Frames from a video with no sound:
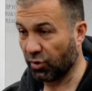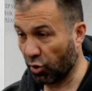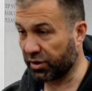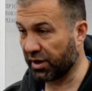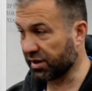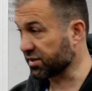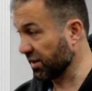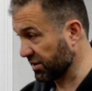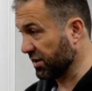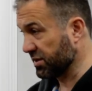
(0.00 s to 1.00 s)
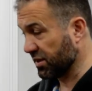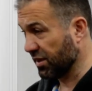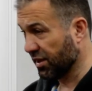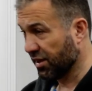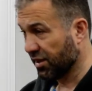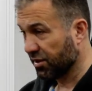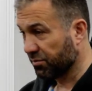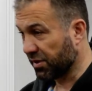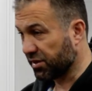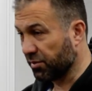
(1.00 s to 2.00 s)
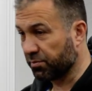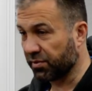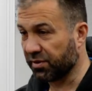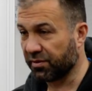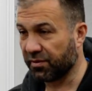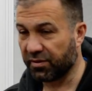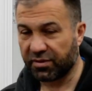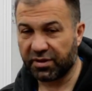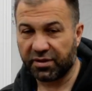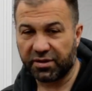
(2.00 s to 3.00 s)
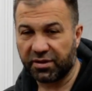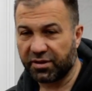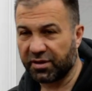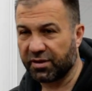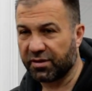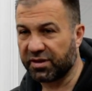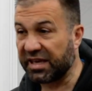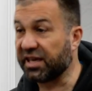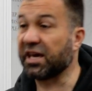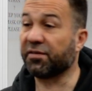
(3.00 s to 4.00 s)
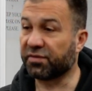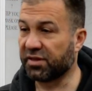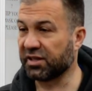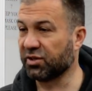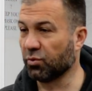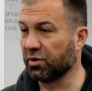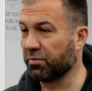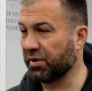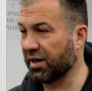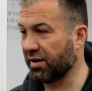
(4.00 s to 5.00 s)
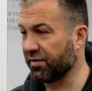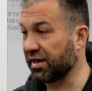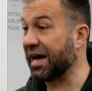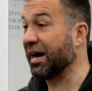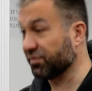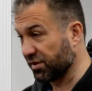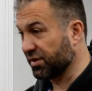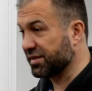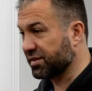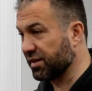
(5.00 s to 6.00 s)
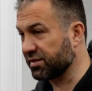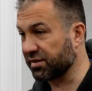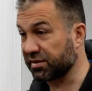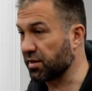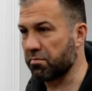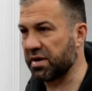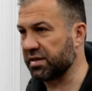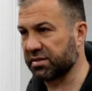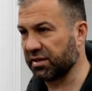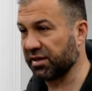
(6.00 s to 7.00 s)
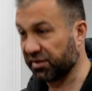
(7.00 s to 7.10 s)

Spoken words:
Okay, it's not easy, but the gift that you will be having after this test is amazing.